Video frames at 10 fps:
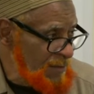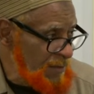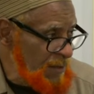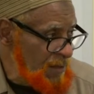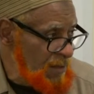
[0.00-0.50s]

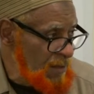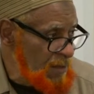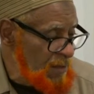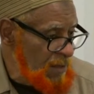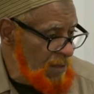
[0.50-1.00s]
See?
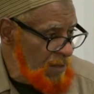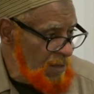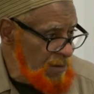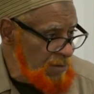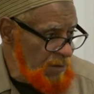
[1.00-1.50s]

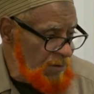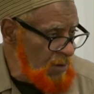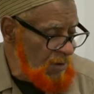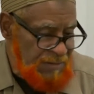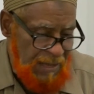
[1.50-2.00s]
He
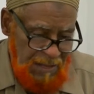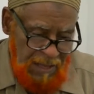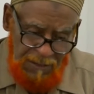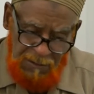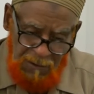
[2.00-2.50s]
said,
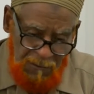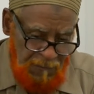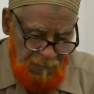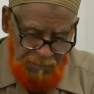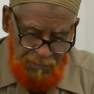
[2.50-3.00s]
hey,
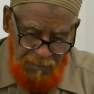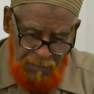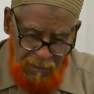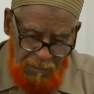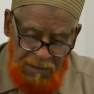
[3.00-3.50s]

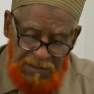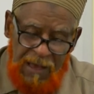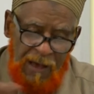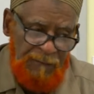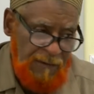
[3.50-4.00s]
be
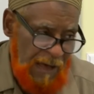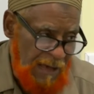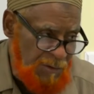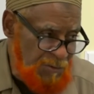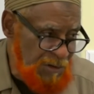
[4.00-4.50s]
careful of how
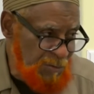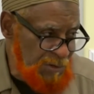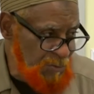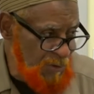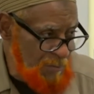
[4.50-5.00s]
you deal with
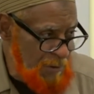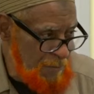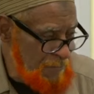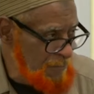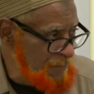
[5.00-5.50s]
the women.
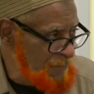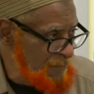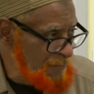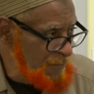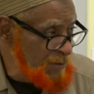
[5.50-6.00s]

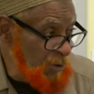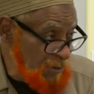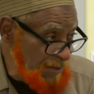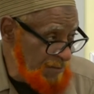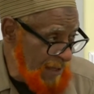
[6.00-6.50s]
He told
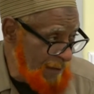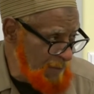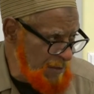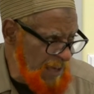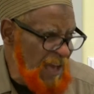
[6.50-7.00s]
us that.
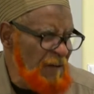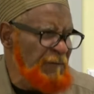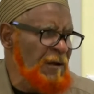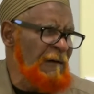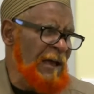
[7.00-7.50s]
Be
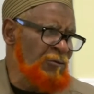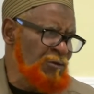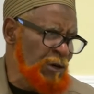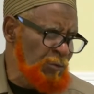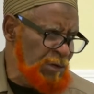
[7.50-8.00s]
careful of how you
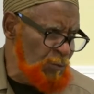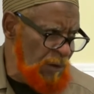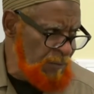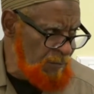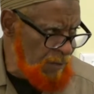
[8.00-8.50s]
deal with the
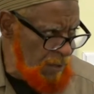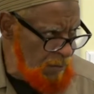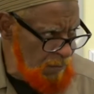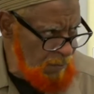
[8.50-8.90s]
women. Man.